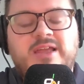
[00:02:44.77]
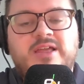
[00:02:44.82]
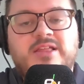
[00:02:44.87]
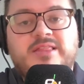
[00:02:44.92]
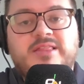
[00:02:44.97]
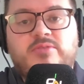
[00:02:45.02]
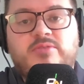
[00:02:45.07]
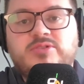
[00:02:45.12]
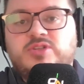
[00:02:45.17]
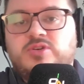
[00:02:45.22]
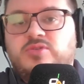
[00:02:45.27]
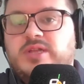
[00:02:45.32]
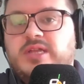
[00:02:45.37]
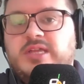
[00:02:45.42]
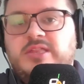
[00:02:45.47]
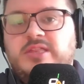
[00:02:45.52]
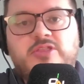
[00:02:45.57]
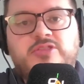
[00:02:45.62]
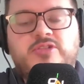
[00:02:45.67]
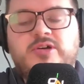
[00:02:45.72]
That was only
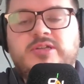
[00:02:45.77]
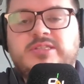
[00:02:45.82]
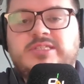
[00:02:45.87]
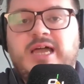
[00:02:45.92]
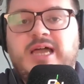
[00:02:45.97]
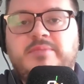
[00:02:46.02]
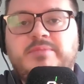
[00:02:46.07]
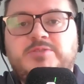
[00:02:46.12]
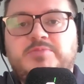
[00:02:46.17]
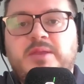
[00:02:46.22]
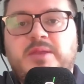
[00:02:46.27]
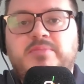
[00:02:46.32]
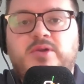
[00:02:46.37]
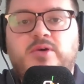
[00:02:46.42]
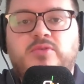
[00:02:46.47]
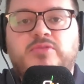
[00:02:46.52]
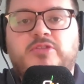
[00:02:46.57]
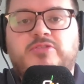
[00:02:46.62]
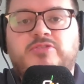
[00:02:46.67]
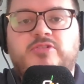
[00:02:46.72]
the 3rd time he's been
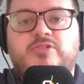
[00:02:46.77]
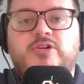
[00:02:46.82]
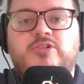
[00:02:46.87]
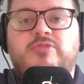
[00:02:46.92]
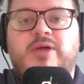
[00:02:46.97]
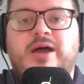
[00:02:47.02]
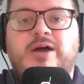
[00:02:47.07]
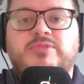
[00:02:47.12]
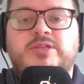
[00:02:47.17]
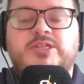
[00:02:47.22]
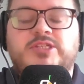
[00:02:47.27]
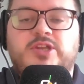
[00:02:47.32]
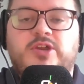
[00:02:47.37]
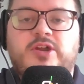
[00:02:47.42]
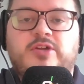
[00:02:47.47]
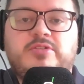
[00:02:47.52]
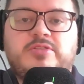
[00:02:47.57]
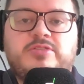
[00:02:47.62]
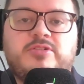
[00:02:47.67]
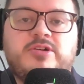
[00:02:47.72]
beyond the 3rd round this year
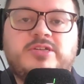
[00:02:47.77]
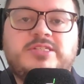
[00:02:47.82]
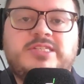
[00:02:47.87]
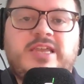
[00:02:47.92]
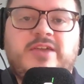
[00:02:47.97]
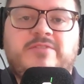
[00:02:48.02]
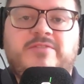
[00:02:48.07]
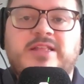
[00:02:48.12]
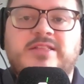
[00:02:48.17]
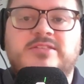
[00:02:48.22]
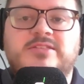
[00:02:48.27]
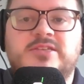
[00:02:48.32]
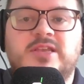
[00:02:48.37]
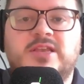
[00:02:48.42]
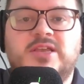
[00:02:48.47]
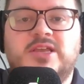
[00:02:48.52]
in 30 events.